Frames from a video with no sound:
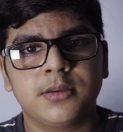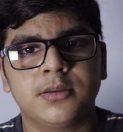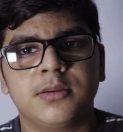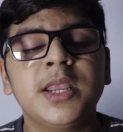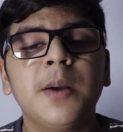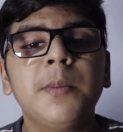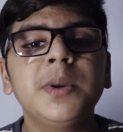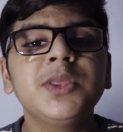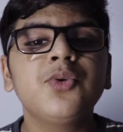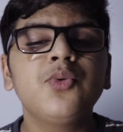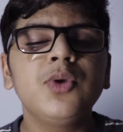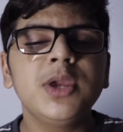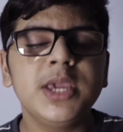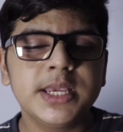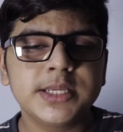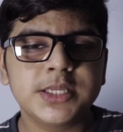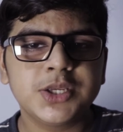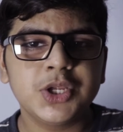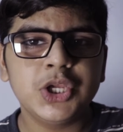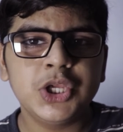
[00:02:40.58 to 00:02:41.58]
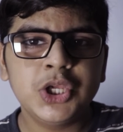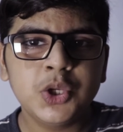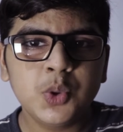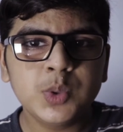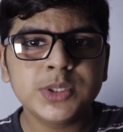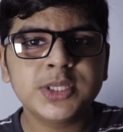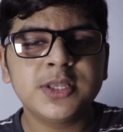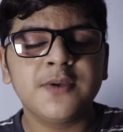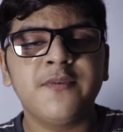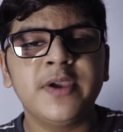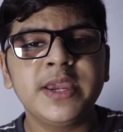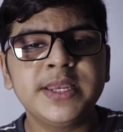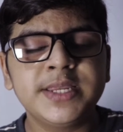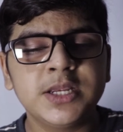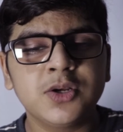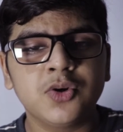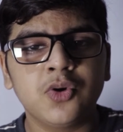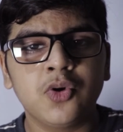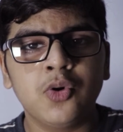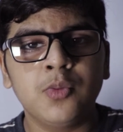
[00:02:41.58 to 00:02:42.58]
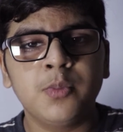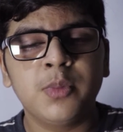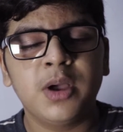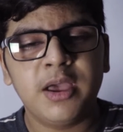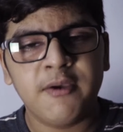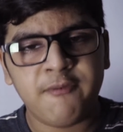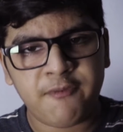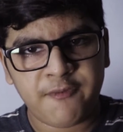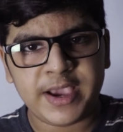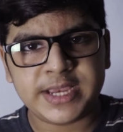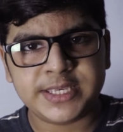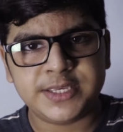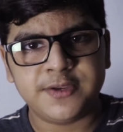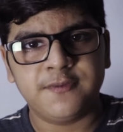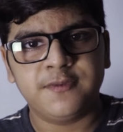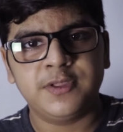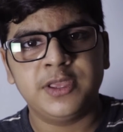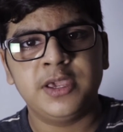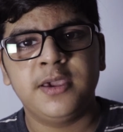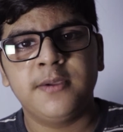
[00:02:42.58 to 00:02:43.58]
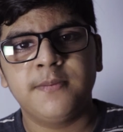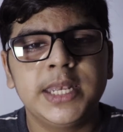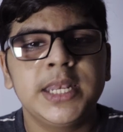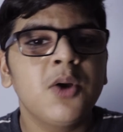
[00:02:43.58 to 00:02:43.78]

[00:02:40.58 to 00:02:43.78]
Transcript: Number 3 is to use the waiting room effectively.